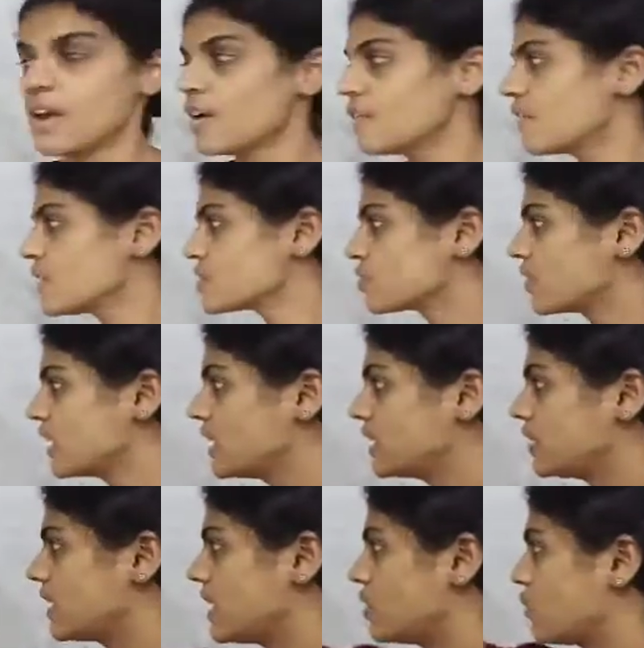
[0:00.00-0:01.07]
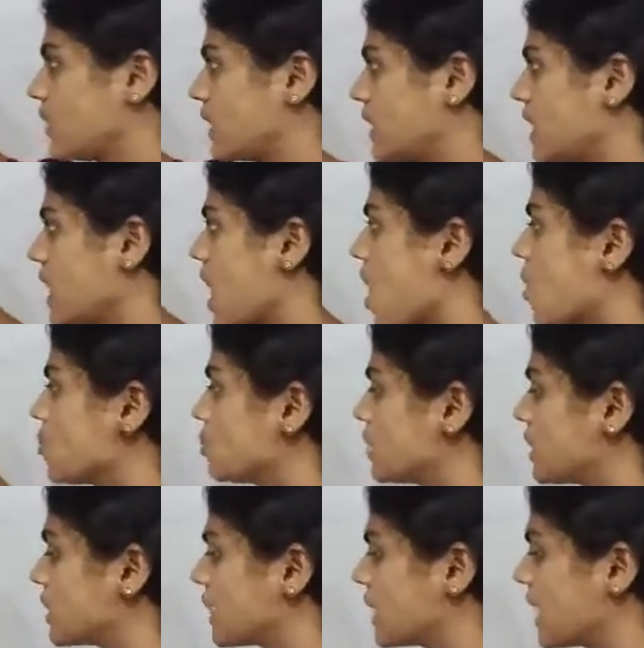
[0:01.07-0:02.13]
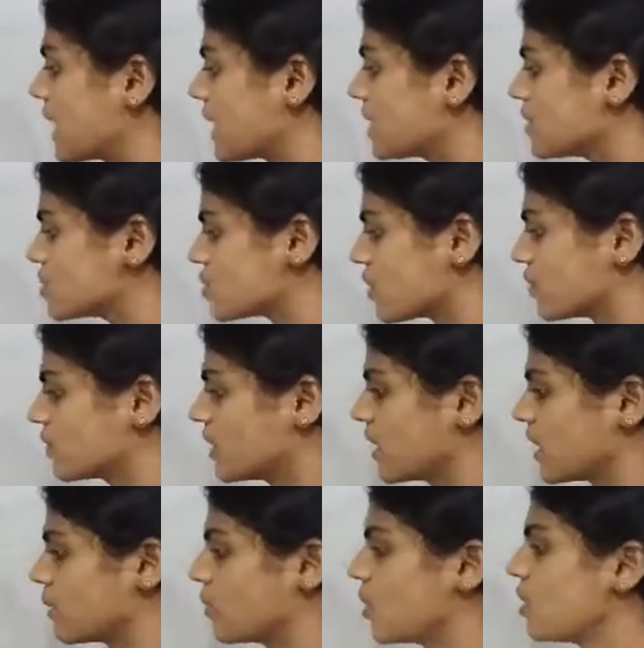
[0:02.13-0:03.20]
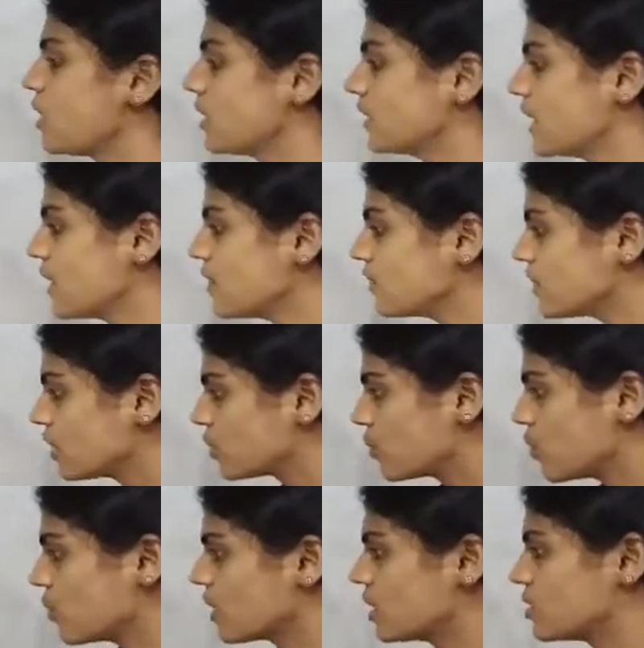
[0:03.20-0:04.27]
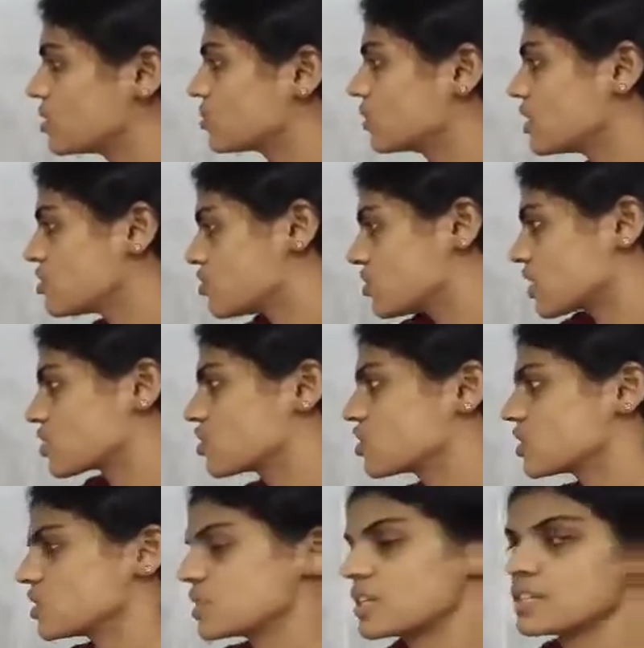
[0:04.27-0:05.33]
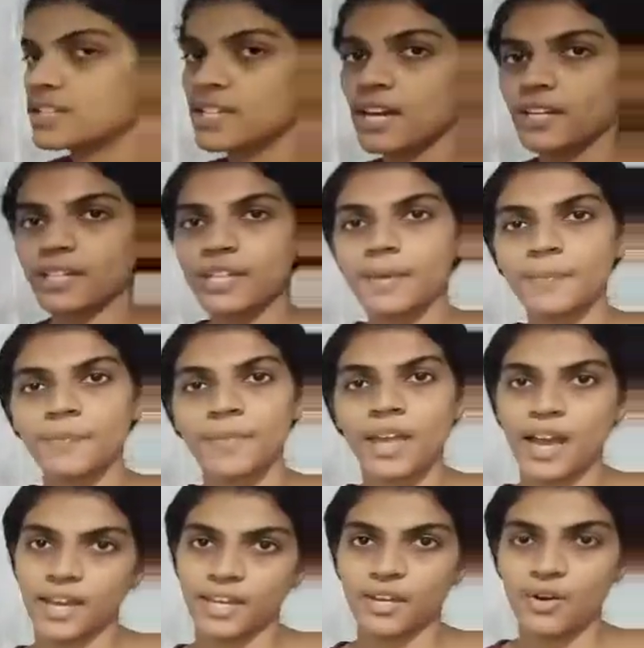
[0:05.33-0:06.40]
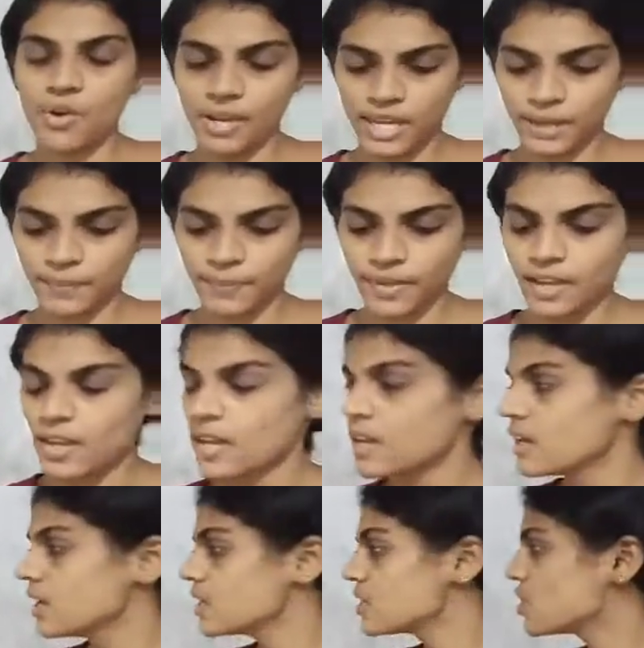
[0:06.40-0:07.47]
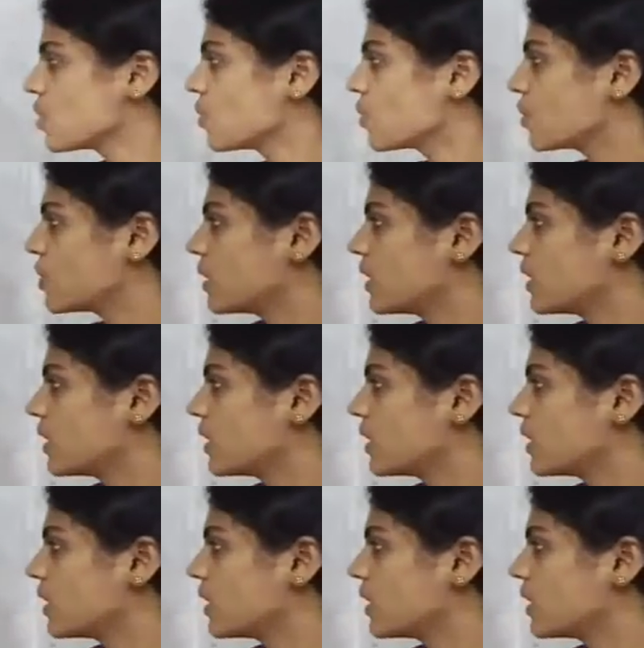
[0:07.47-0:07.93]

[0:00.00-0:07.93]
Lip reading: First we'll deal with the outer layers of the eyeball, then we'll go into the structures inside the eye. Okay, so